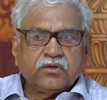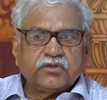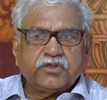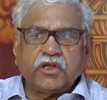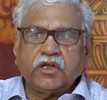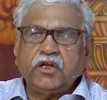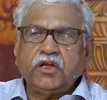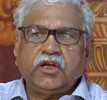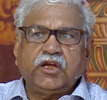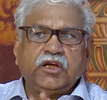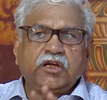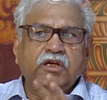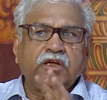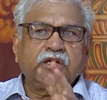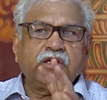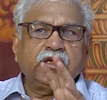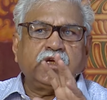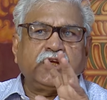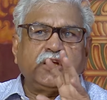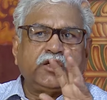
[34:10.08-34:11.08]
Say,
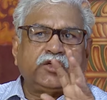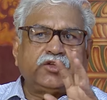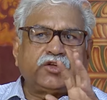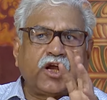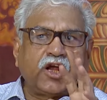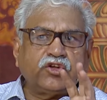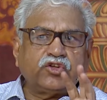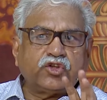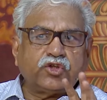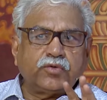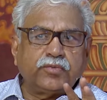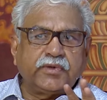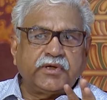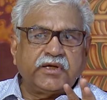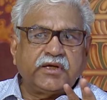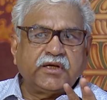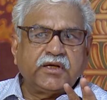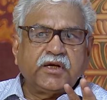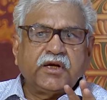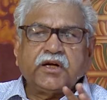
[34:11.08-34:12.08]
he touched me.
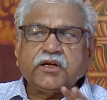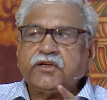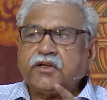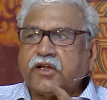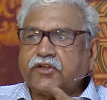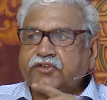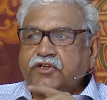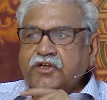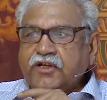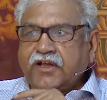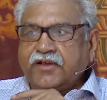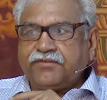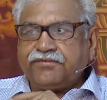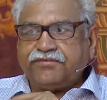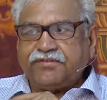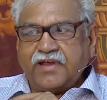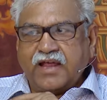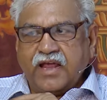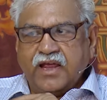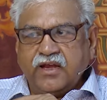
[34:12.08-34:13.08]
Touching a
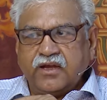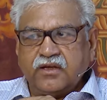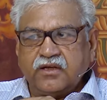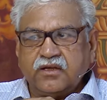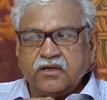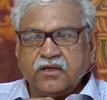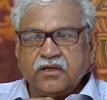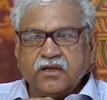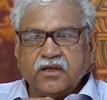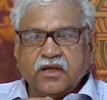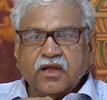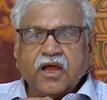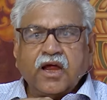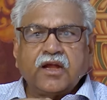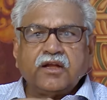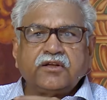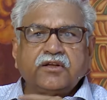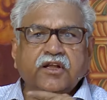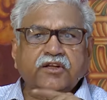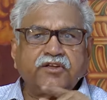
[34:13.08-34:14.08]
fan
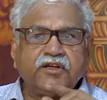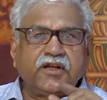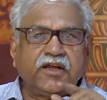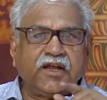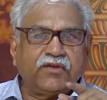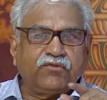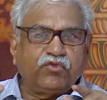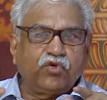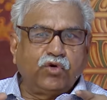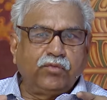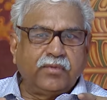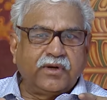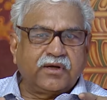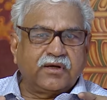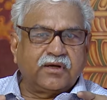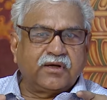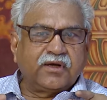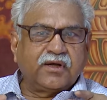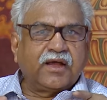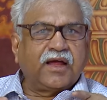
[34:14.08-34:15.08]
and touching a woman
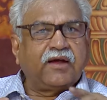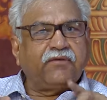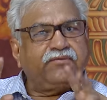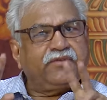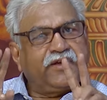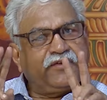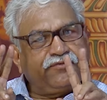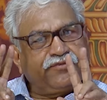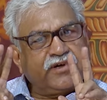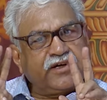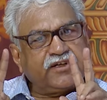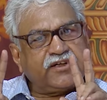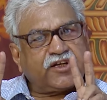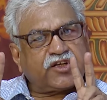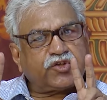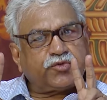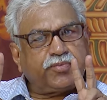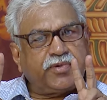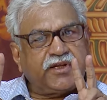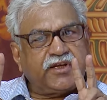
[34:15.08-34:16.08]
have different
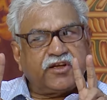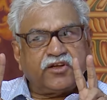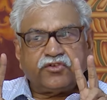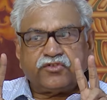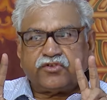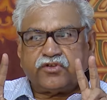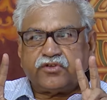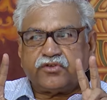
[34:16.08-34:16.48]
experiences.